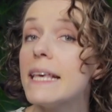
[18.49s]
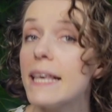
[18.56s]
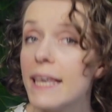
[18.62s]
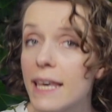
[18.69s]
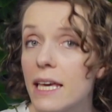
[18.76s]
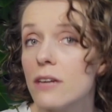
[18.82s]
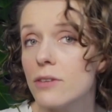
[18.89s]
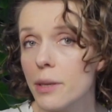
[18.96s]

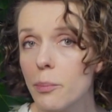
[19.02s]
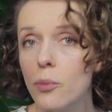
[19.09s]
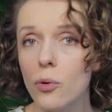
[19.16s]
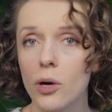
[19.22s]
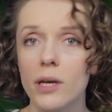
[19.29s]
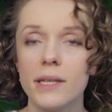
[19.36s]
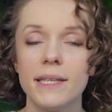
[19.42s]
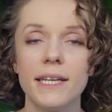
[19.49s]
key
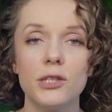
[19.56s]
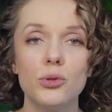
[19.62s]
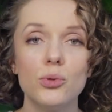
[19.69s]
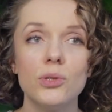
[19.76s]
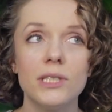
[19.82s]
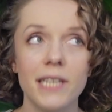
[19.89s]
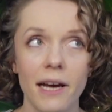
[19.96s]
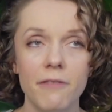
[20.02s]
report that you
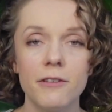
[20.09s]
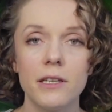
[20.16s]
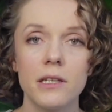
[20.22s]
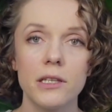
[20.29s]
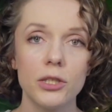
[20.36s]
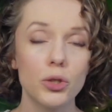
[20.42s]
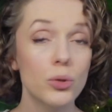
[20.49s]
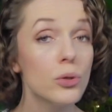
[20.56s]

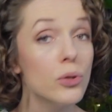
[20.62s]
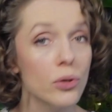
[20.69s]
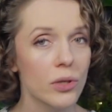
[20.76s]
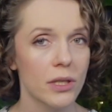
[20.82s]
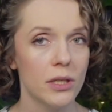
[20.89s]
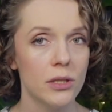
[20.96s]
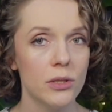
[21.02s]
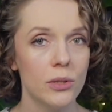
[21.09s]
definitely should look
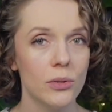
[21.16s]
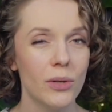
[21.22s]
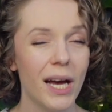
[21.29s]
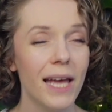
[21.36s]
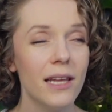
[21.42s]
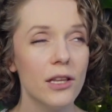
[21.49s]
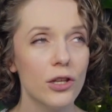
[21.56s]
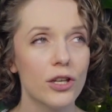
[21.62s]
into
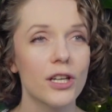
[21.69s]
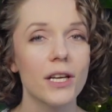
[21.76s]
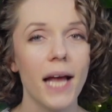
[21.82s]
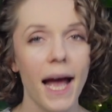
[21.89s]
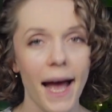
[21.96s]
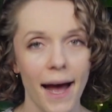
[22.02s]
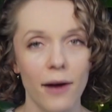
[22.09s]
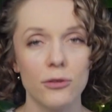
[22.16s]
and learn
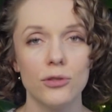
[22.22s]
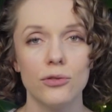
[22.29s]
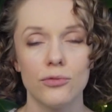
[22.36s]
how to